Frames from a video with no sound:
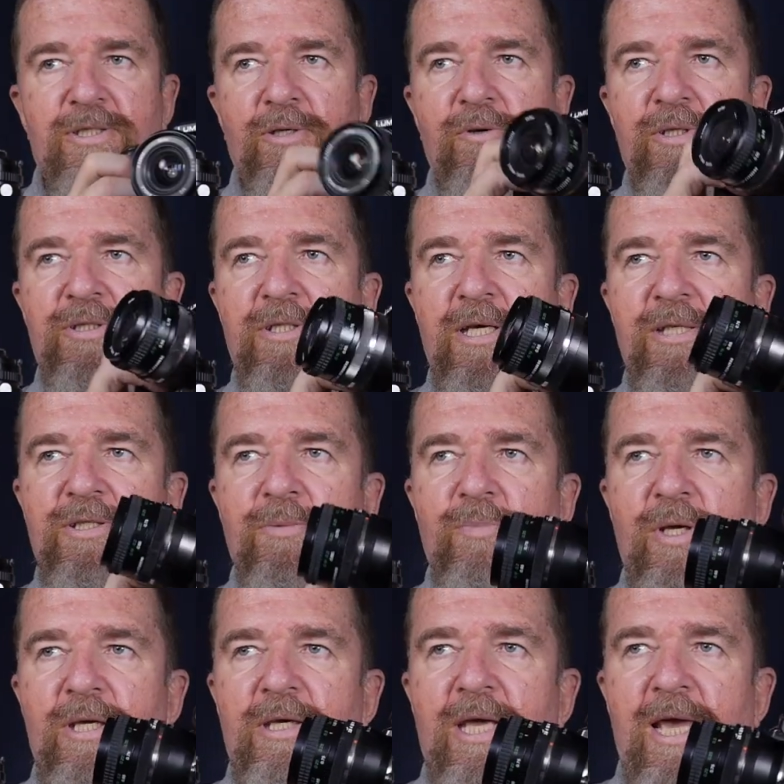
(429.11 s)
So it's it's a
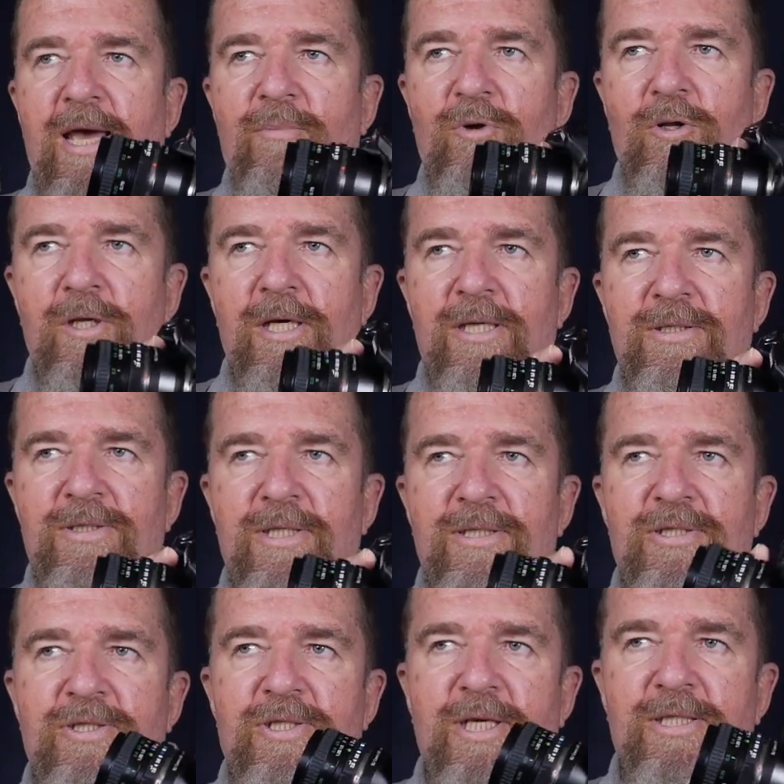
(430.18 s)
big camera lens.
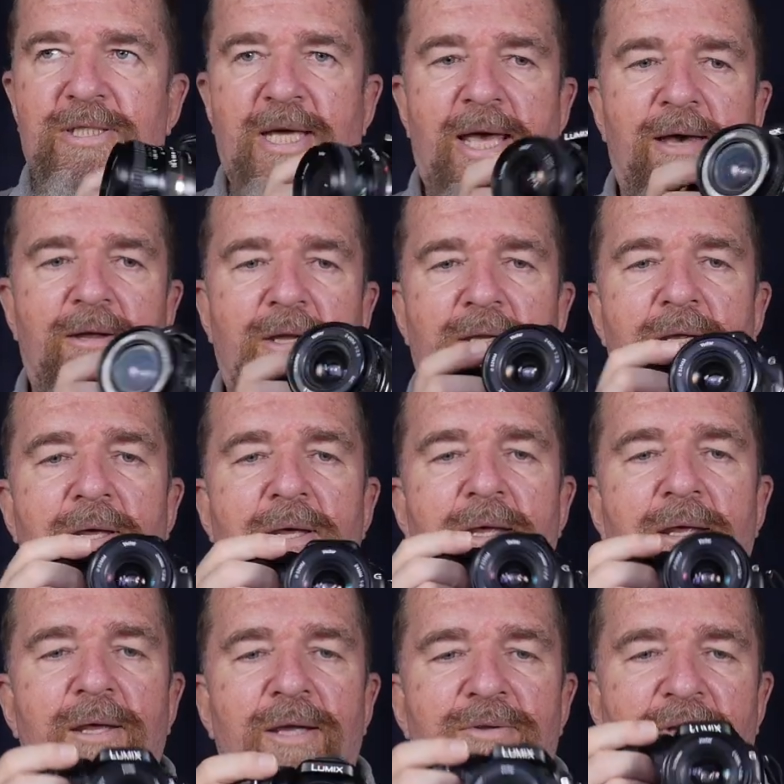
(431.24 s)
It sticks out. It
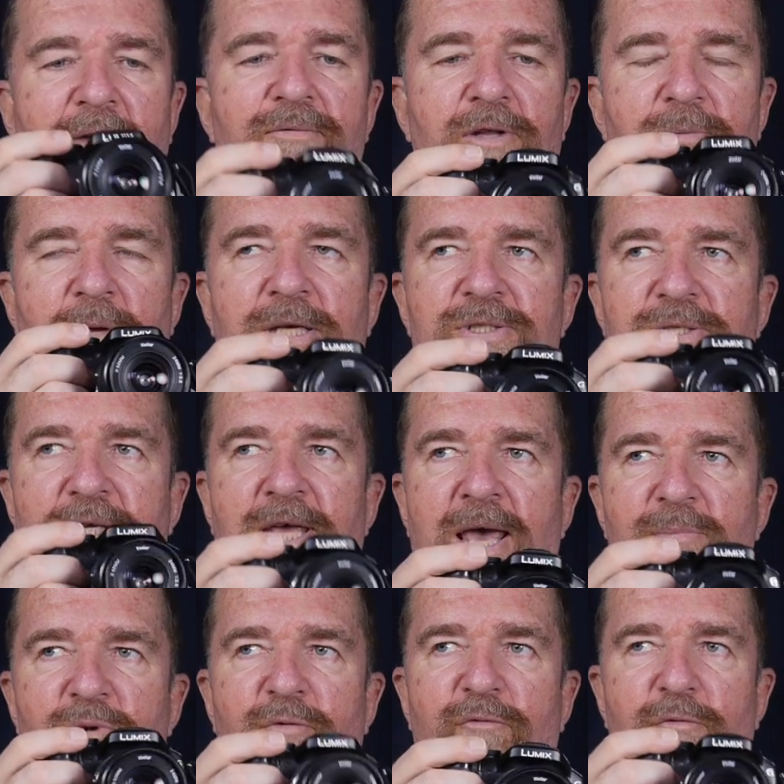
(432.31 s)
it definitely makes the
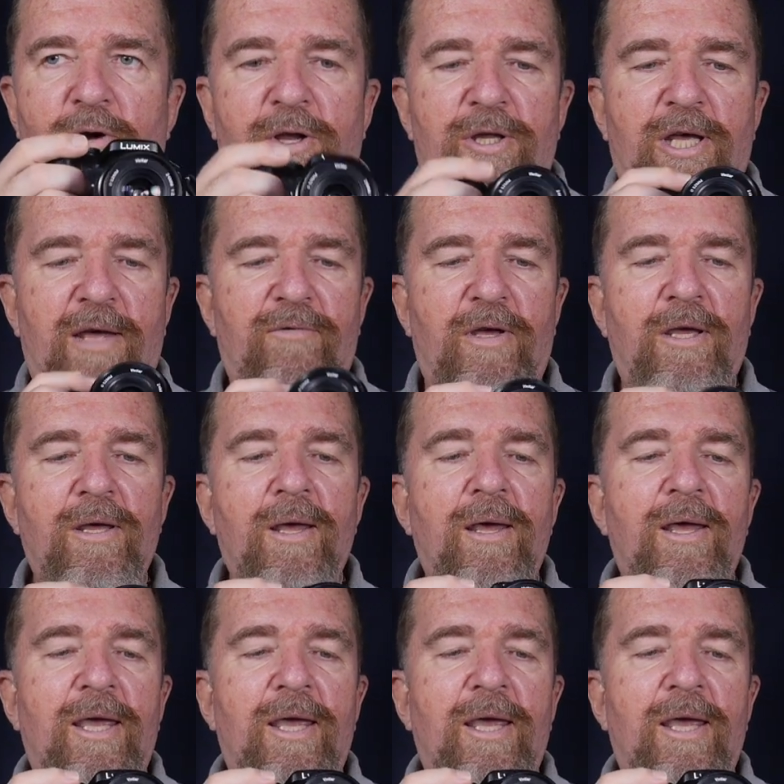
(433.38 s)
camera front heavy.